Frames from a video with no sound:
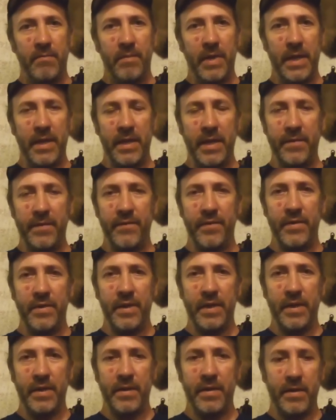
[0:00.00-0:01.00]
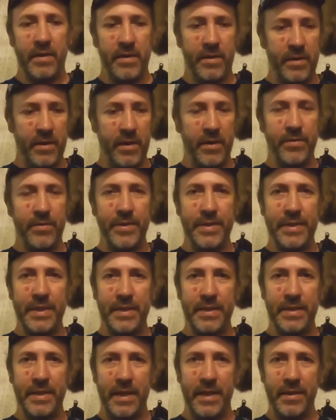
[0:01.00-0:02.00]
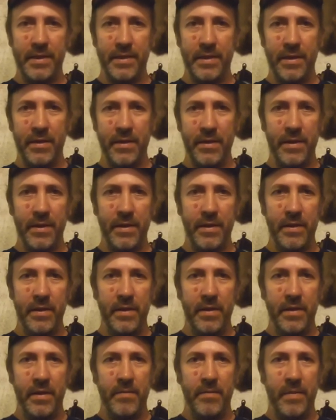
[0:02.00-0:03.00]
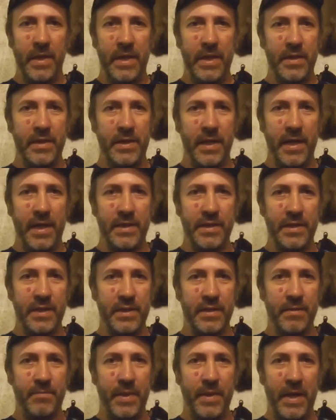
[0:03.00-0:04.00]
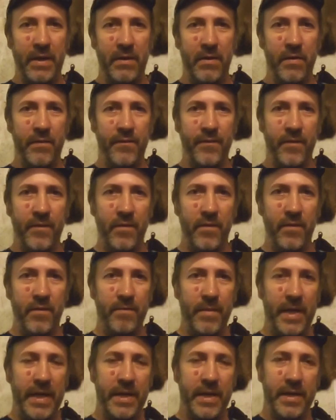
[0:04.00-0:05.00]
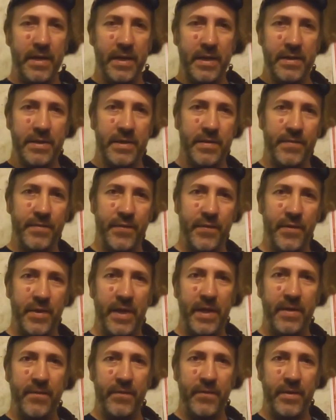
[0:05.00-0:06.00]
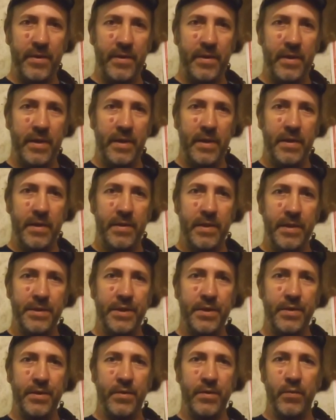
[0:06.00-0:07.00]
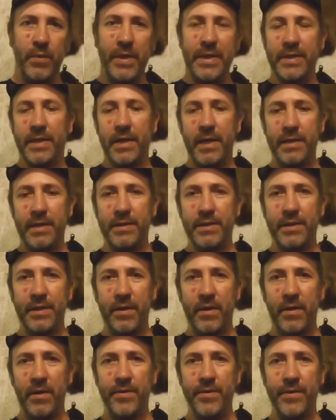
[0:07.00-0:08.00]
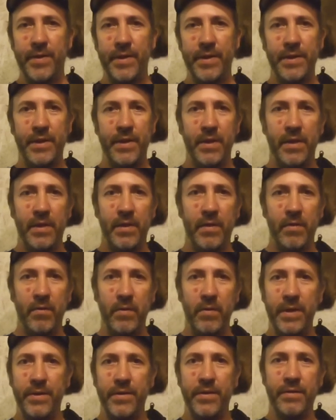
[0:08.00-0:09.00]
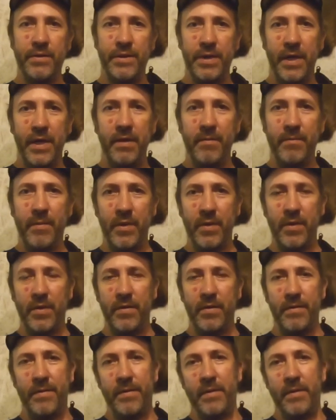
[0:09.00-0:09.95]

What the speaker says: by levering the cartridge inside the gun, because it had such a powerful mechanism for levering that you could resize the cartridge with your chamber.